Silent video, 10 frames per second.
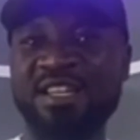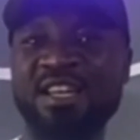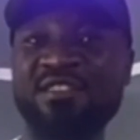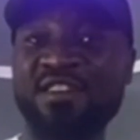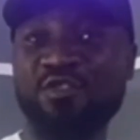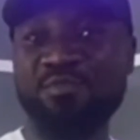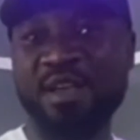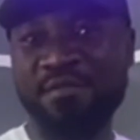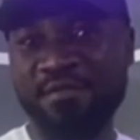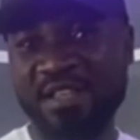the liver will
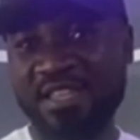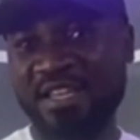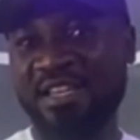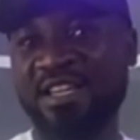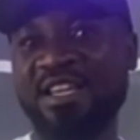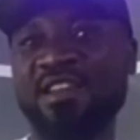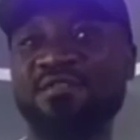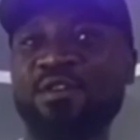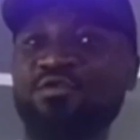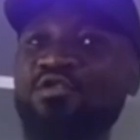be affected and the
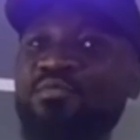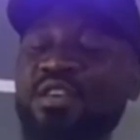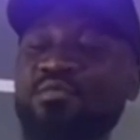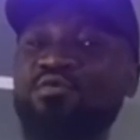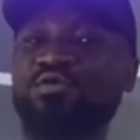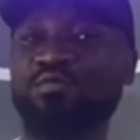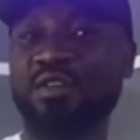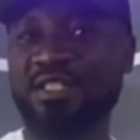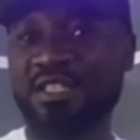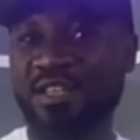liver will not be able to